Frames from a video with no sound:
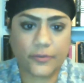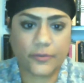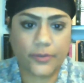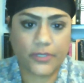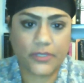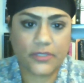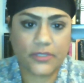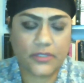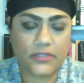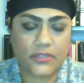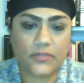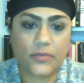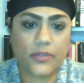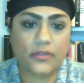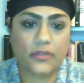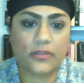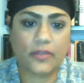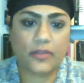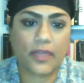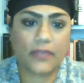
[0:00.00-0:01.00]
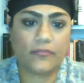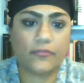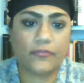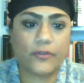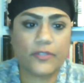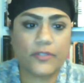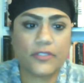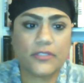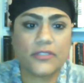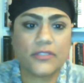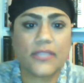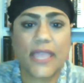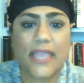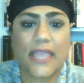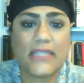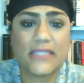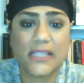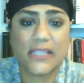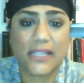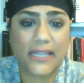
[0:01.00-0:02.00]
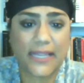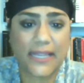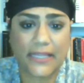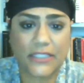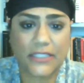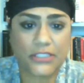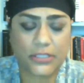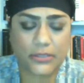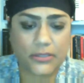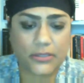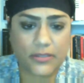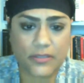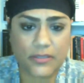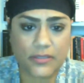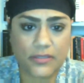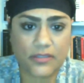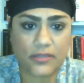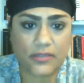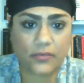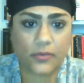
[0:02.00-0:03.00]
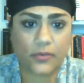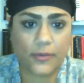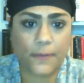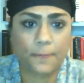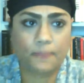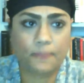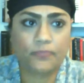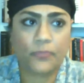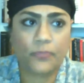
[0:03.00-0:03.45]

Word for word: for instance, whether they, for instance, they enter collections and so on.